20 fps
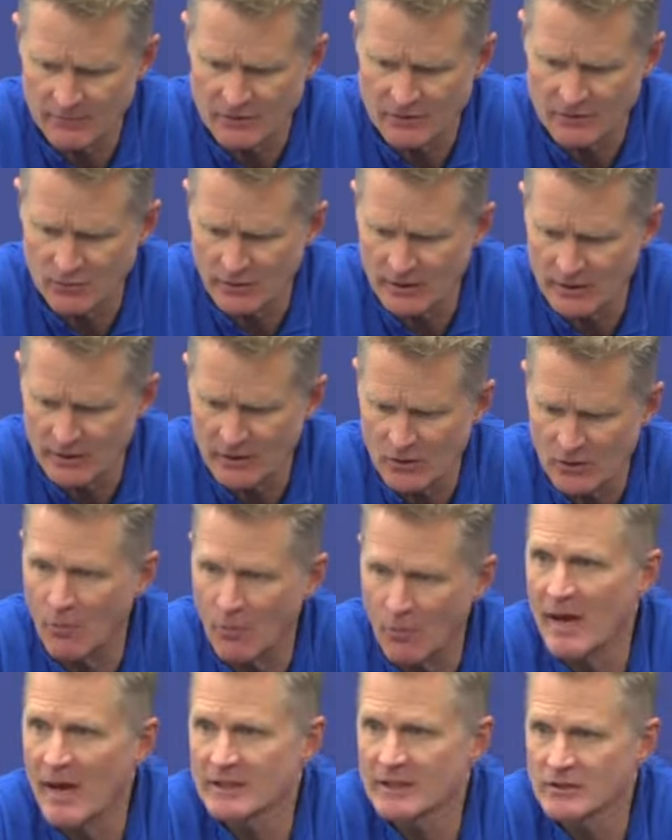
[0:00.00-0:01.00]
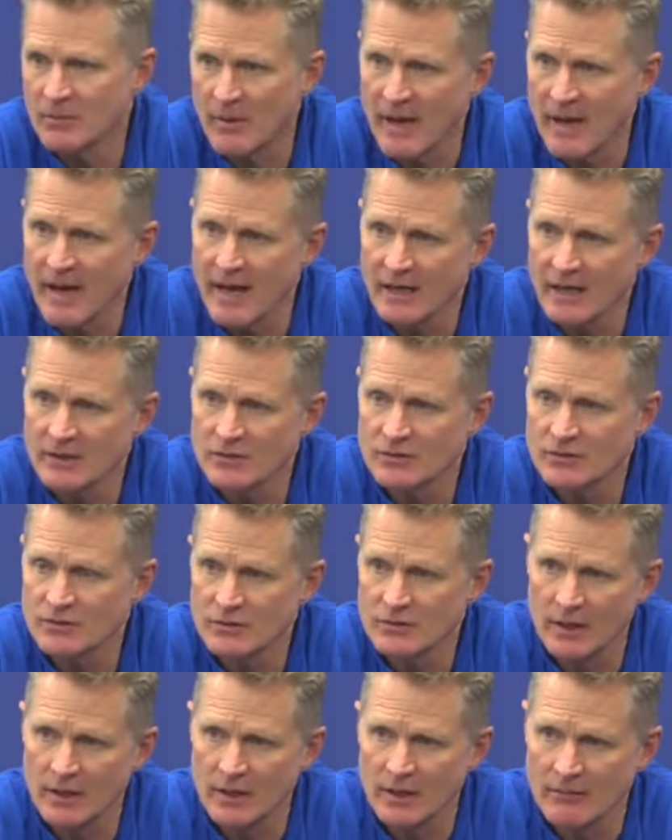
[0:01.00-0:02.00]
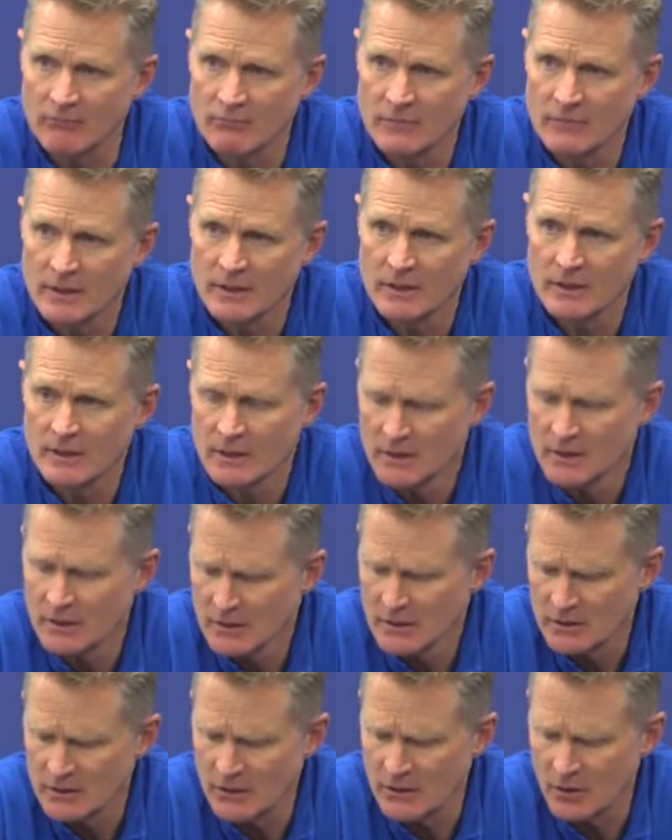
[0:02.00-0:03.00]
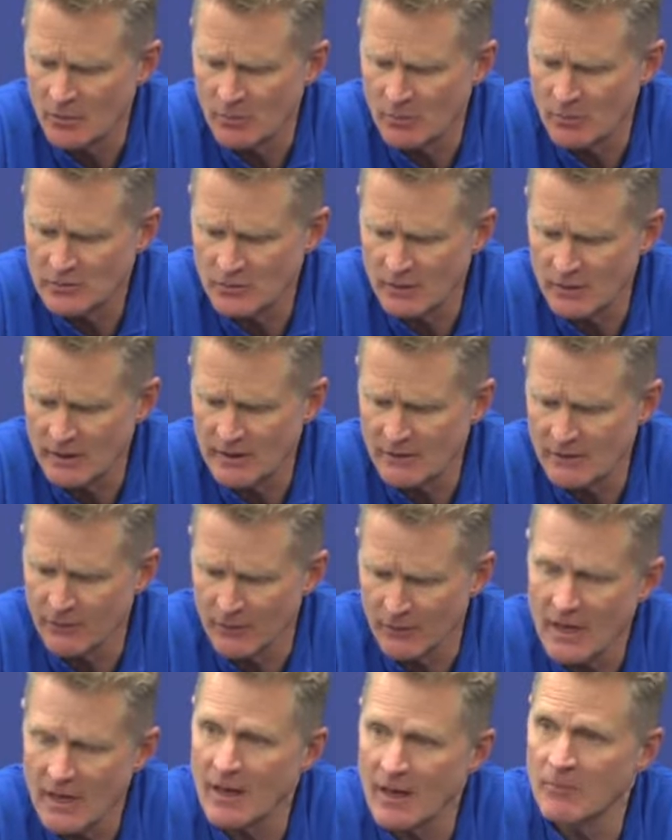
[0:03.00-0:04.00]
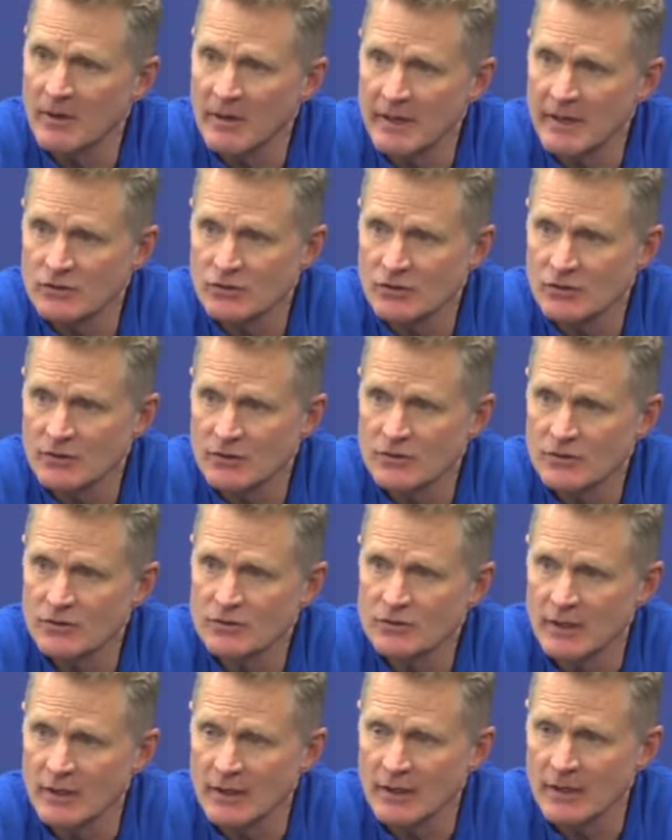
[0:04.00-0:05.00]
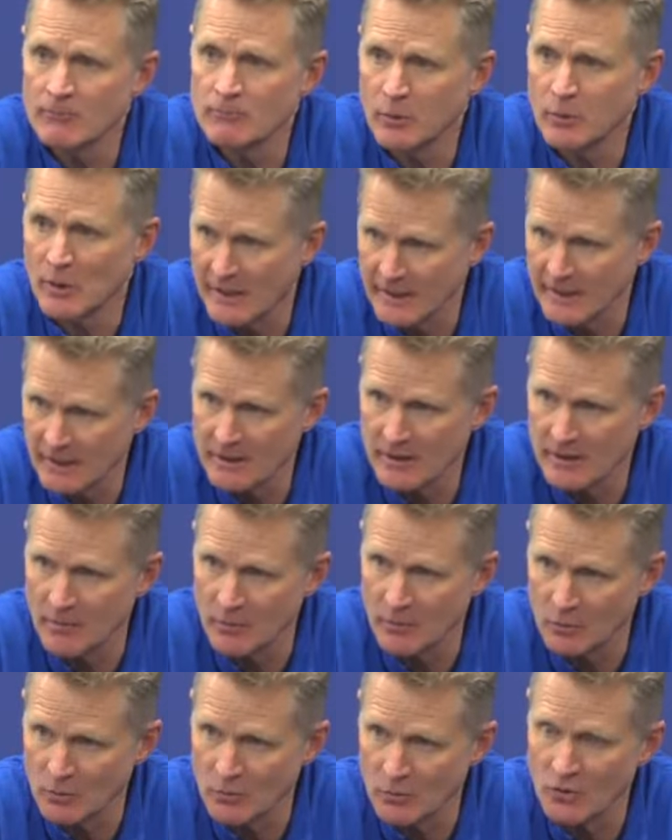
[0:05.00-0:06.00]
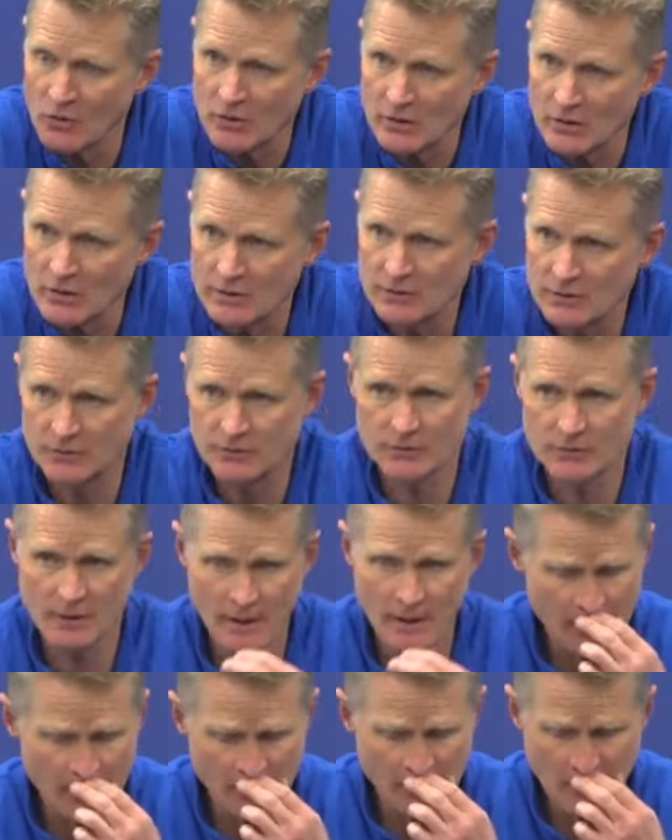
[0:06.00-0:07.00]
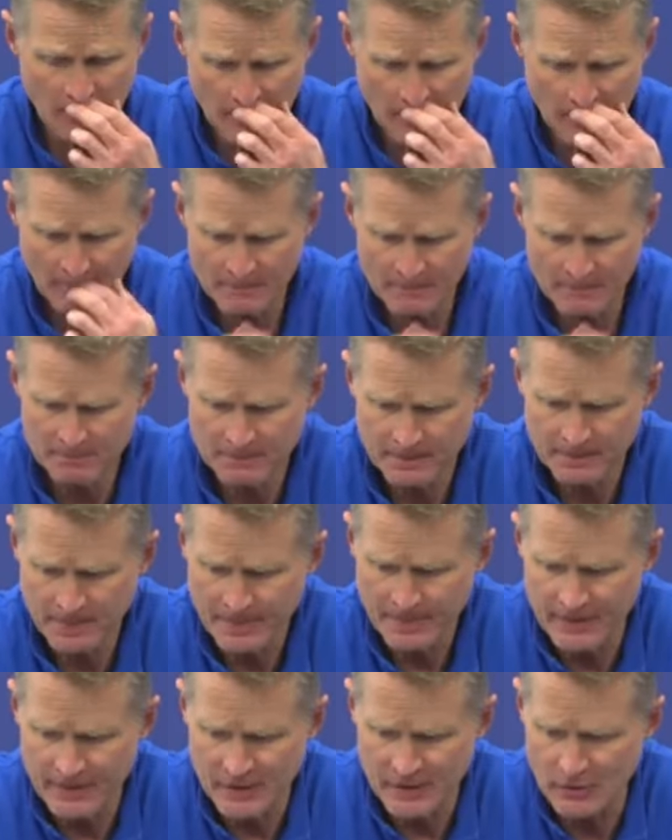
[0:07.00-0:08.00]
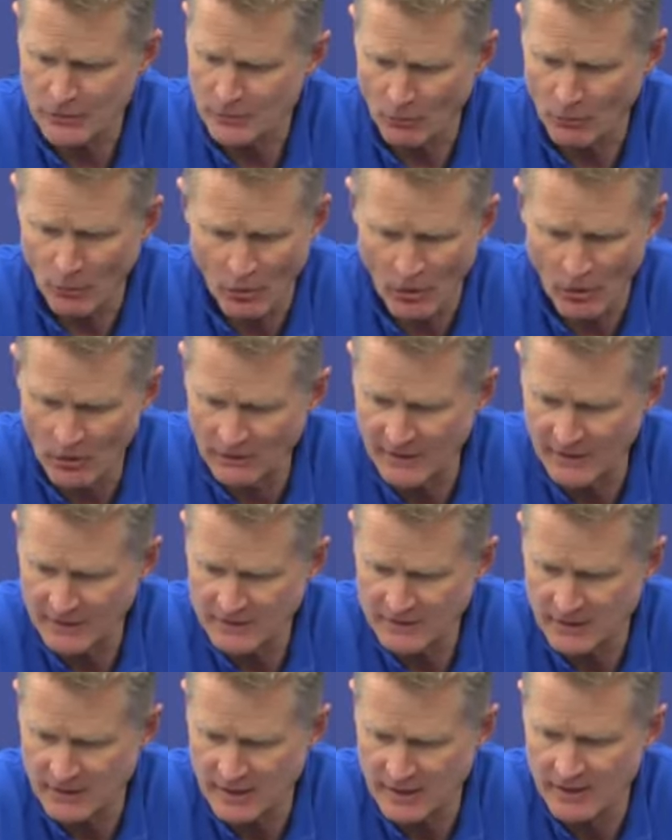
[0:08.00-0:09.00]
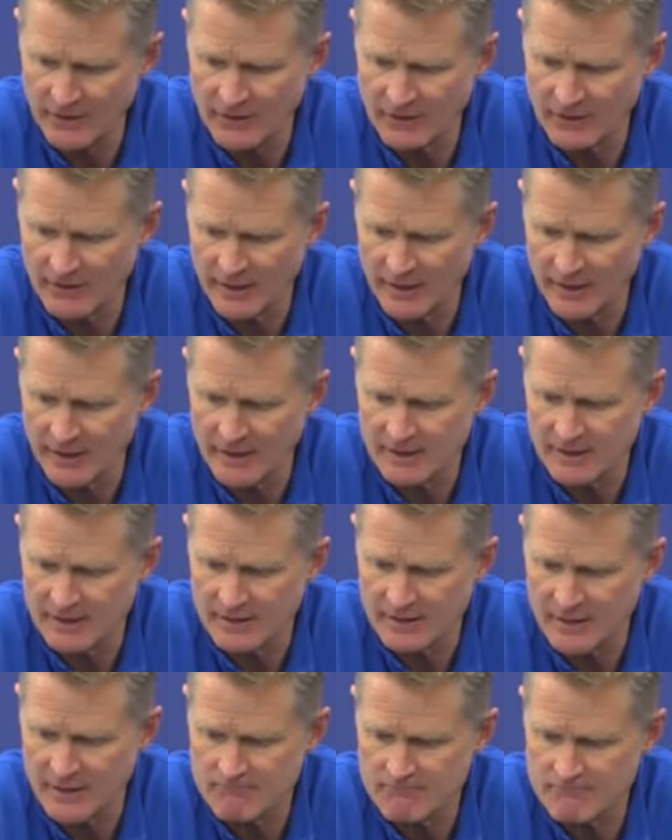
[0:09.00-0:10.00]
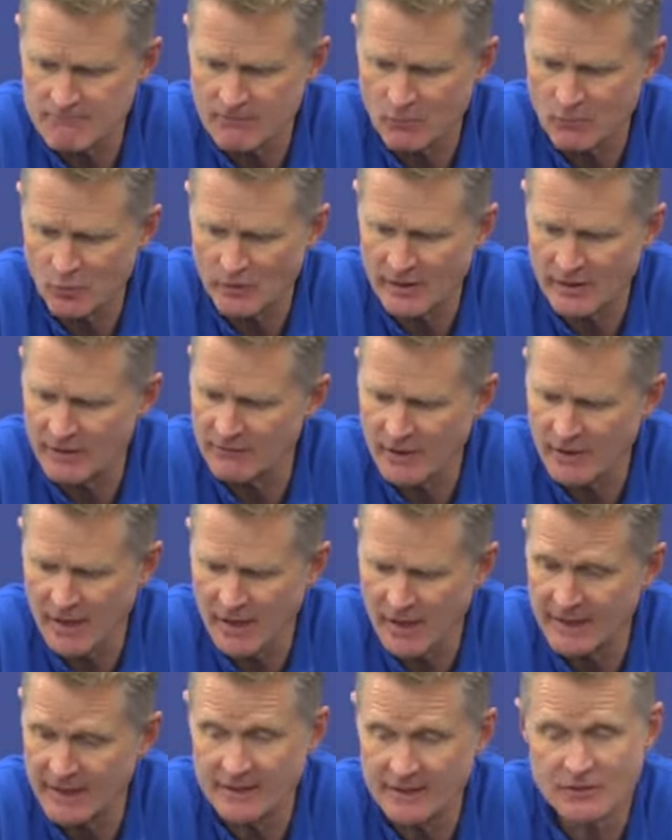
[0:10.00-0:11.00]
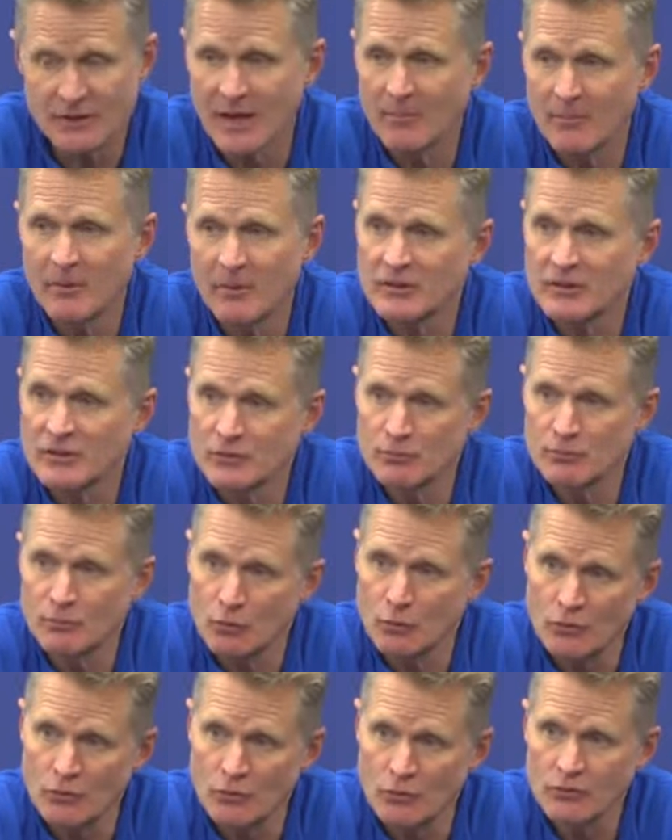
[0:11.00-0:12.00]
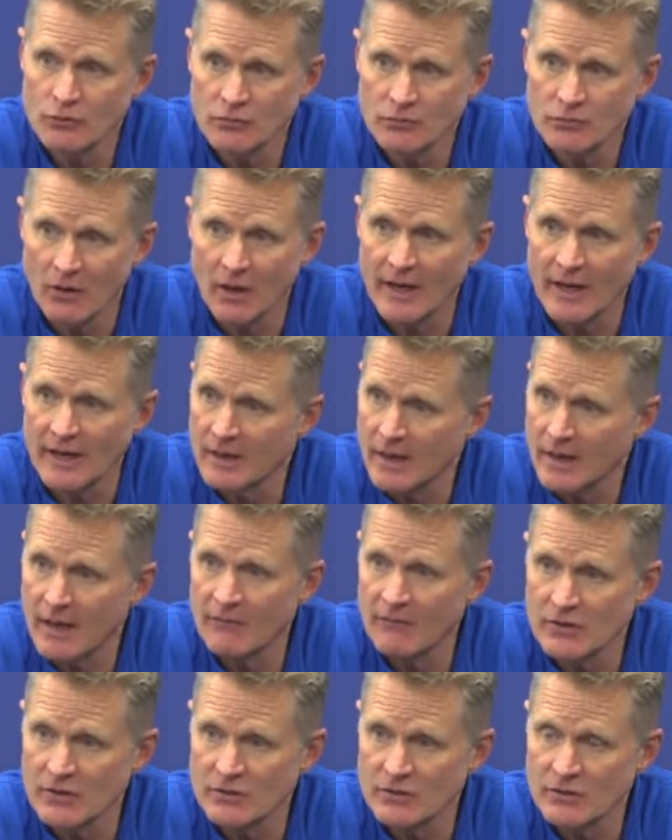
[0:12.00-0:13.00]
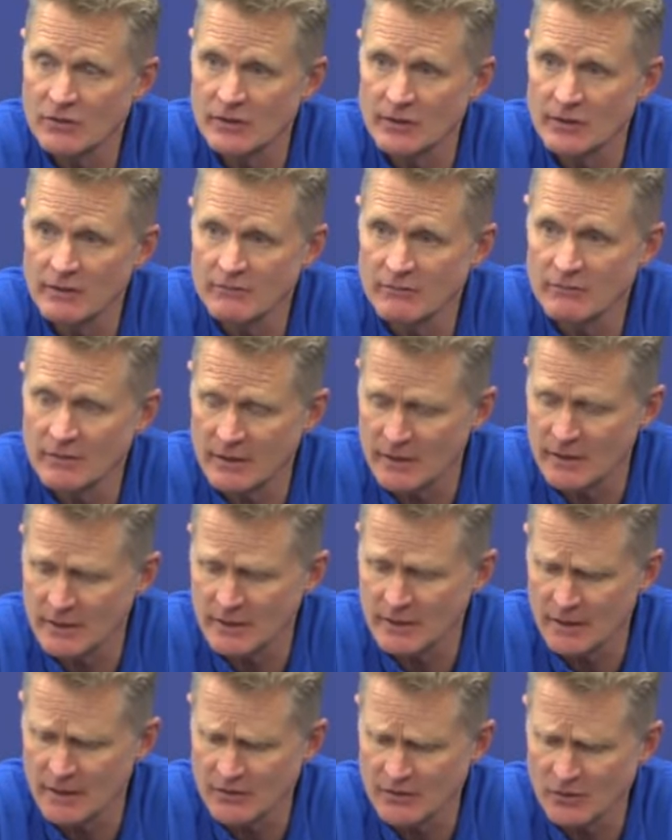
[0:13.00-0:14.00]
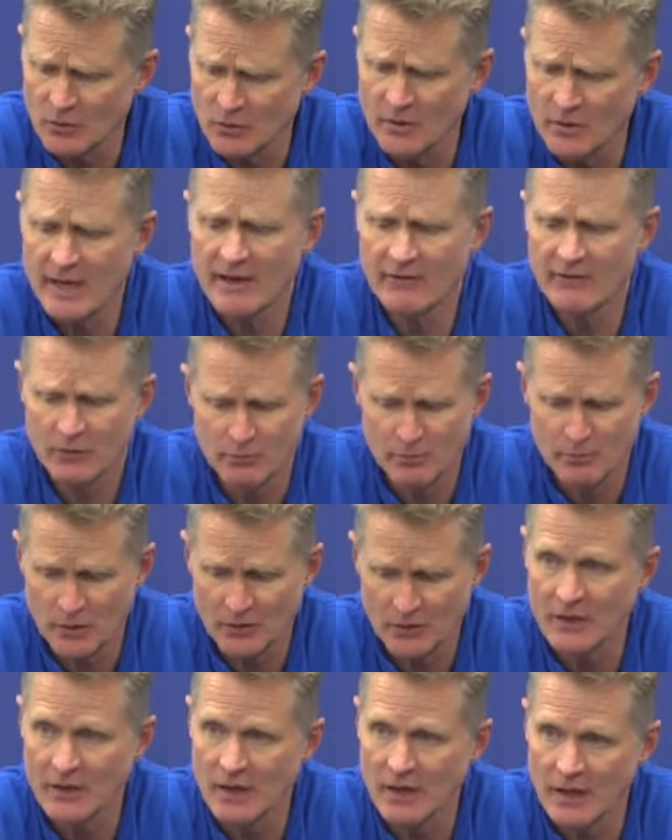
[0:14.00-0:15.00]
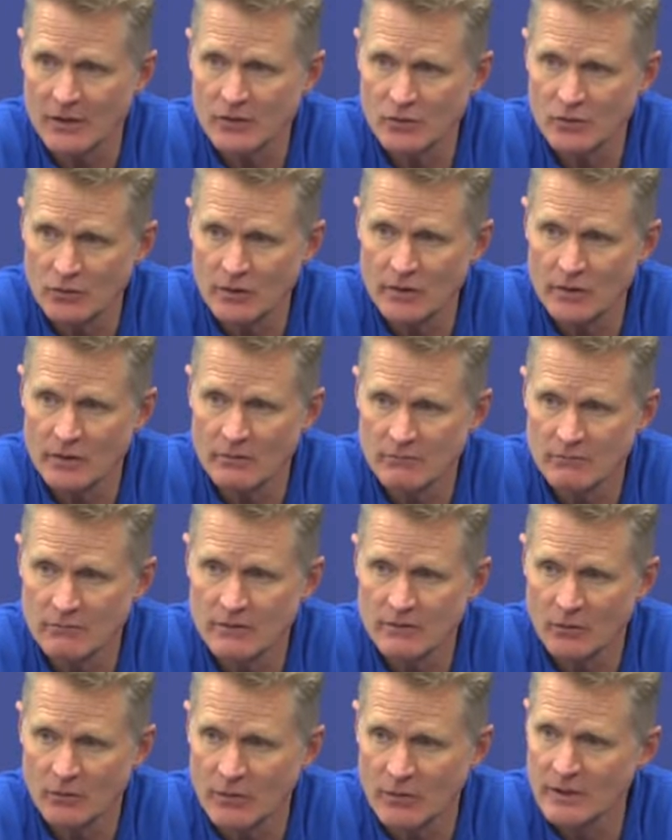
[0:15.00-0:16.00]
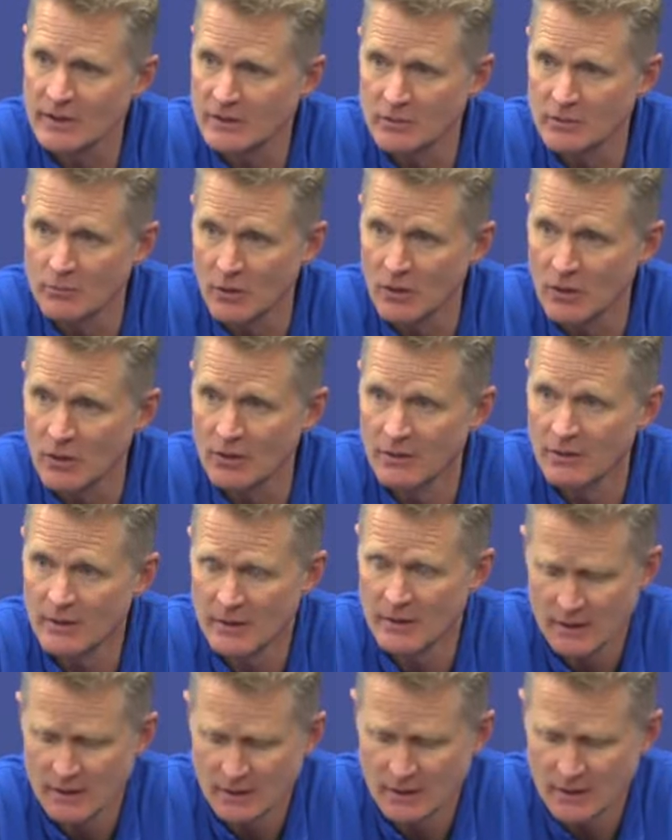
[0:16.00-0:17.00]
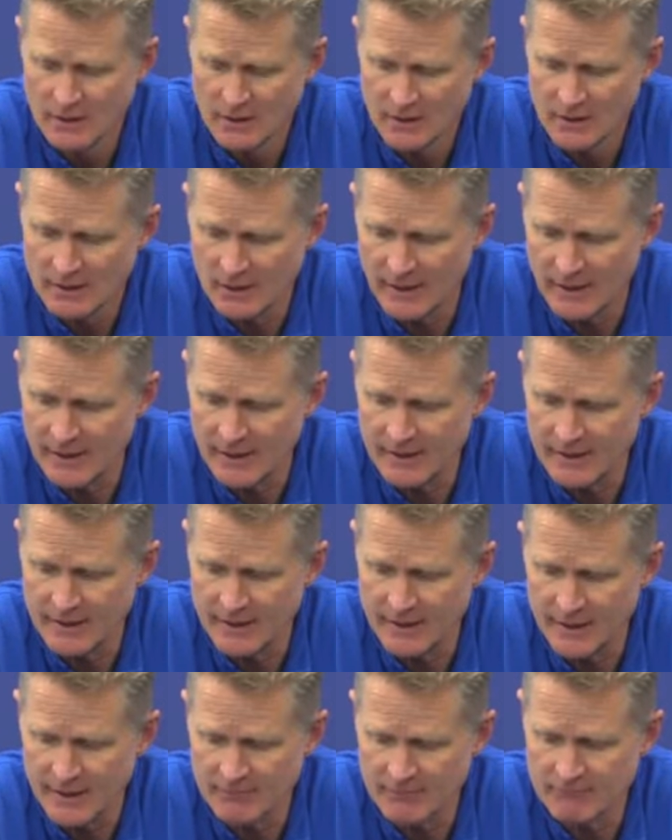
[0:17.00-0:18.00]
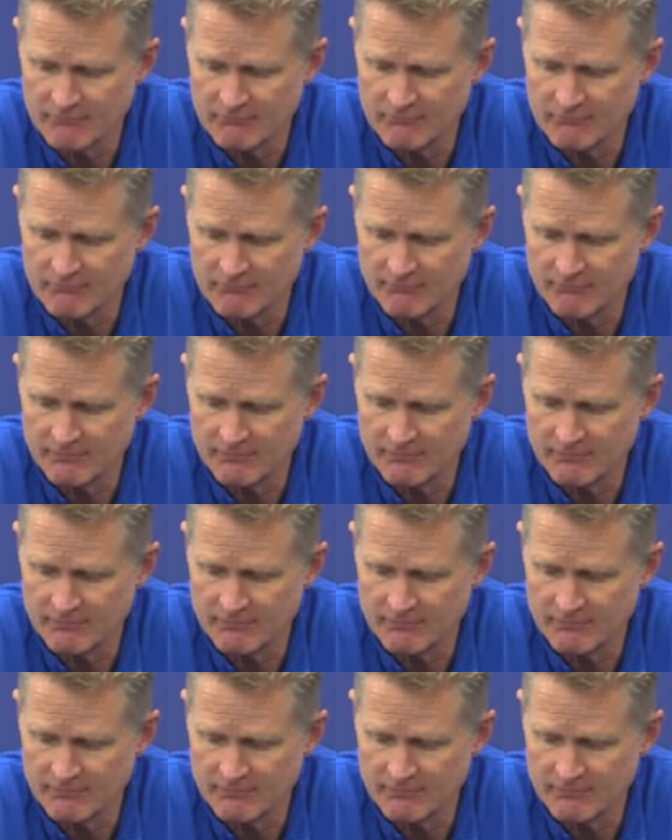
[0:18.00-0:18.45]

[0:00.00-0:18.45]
between no back-to-backs, you know, between different combinations, playing a couple of rookies. You throw all that together, and it has not been a smooth ride, obviously. And so we haven't built the continuity that we need to build. And the